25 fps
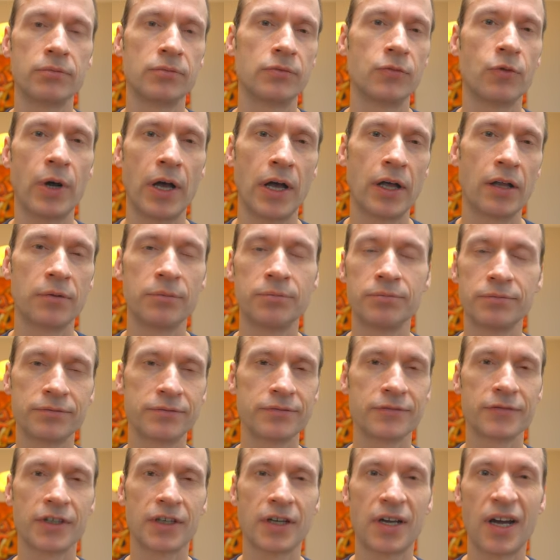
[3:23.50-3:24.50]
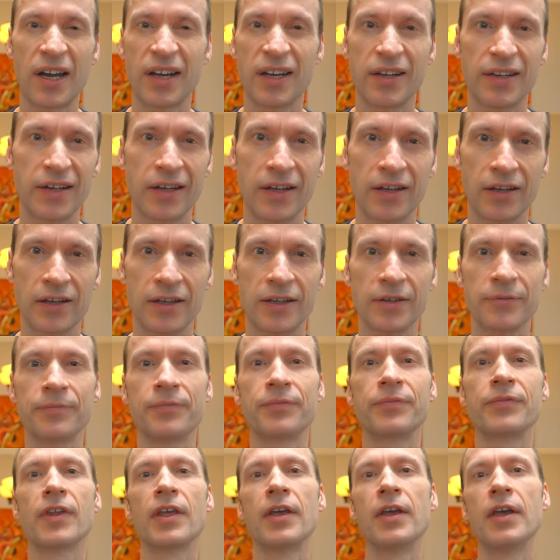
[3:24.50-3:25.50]
well, kind of daily,
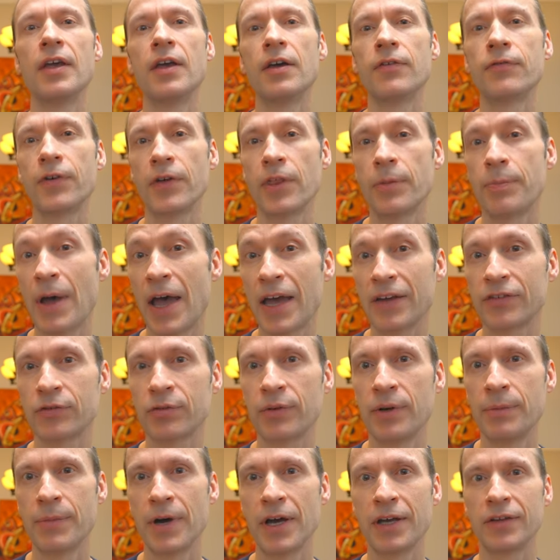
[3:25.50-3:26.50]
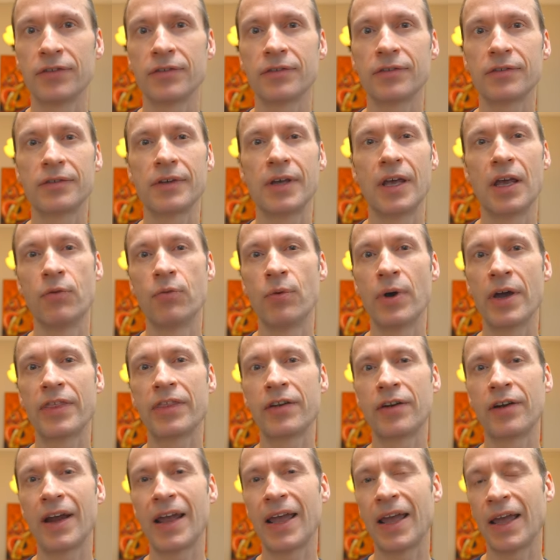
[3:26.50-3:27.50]
for the past 3 months, and
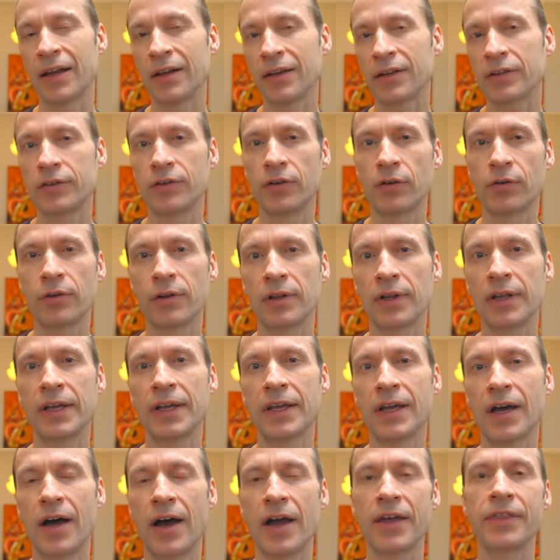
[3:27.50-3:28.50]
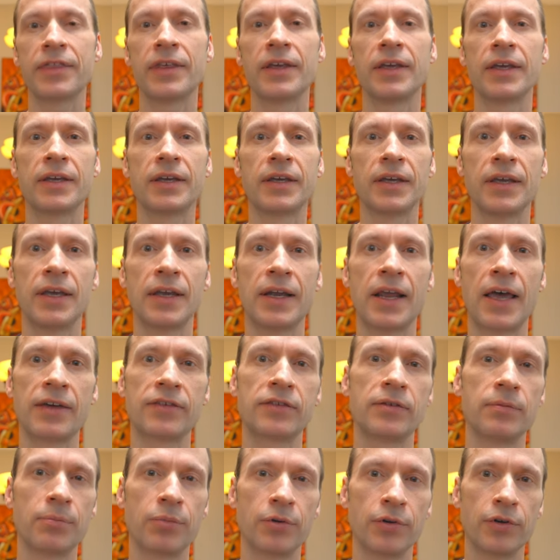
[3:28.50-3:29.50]
whether anecdotally I think it
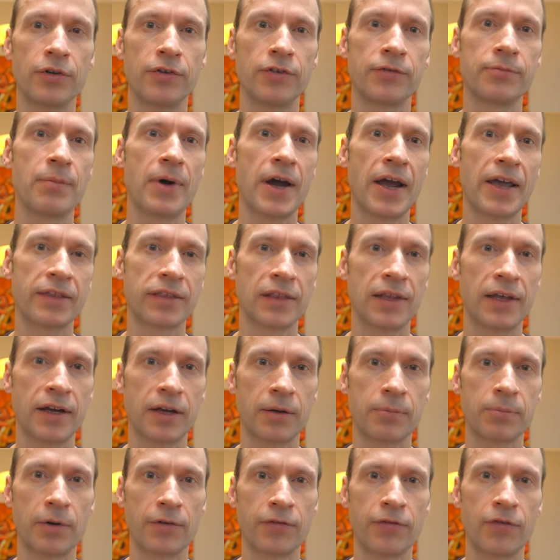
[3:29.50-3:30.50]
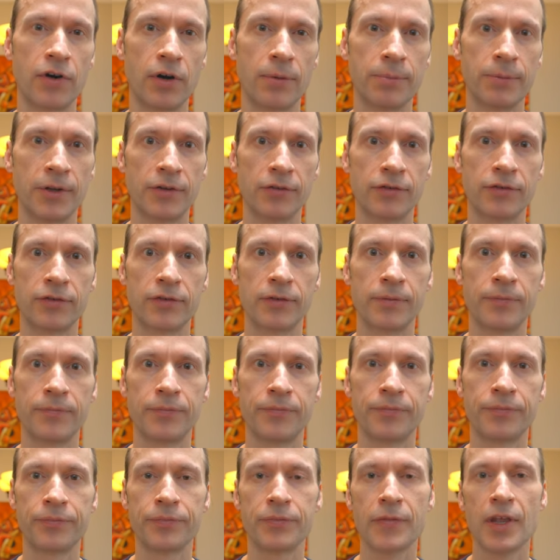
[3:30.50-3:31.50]
has improved my athletic performance.
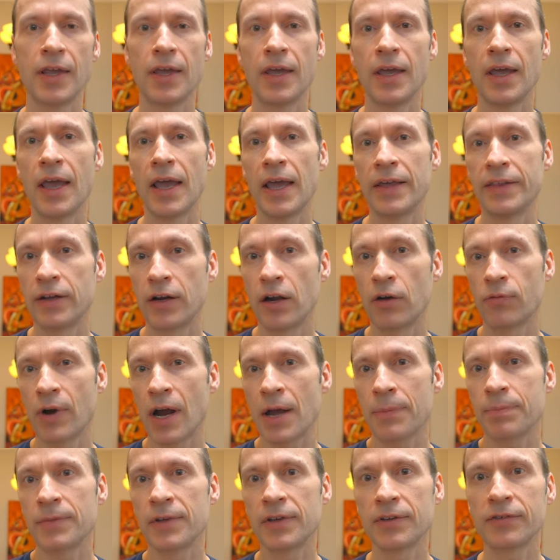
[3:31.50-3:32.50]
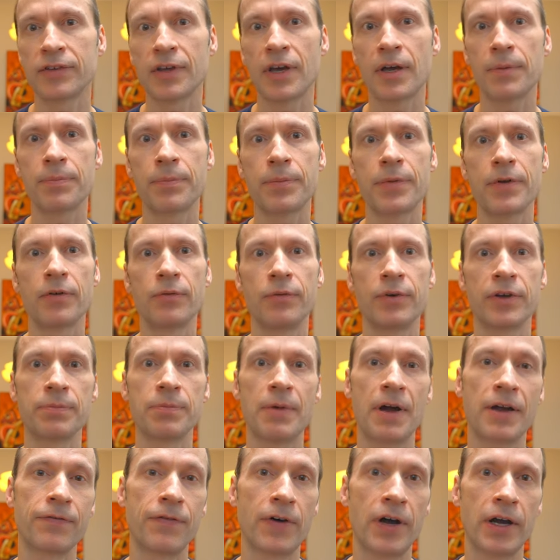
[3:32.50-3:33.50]
And then I'll wrap this up with
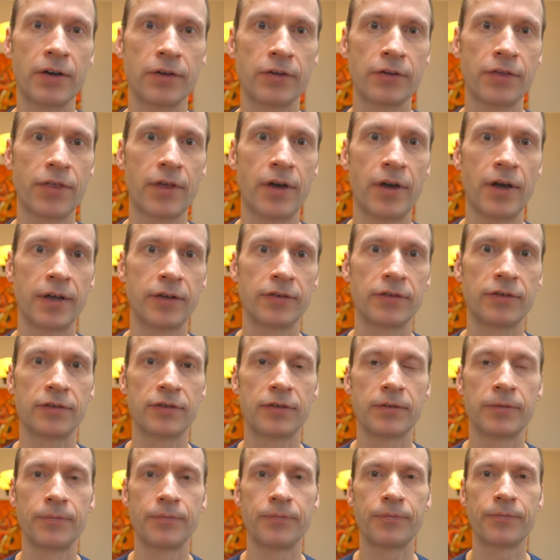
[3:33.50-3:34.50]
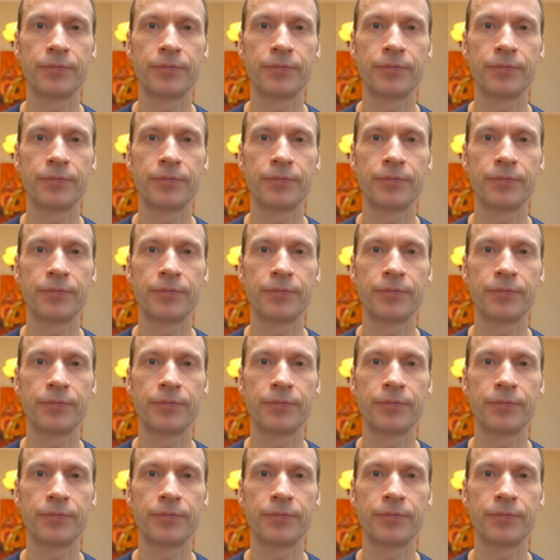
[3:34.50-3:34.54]
my final thoughts.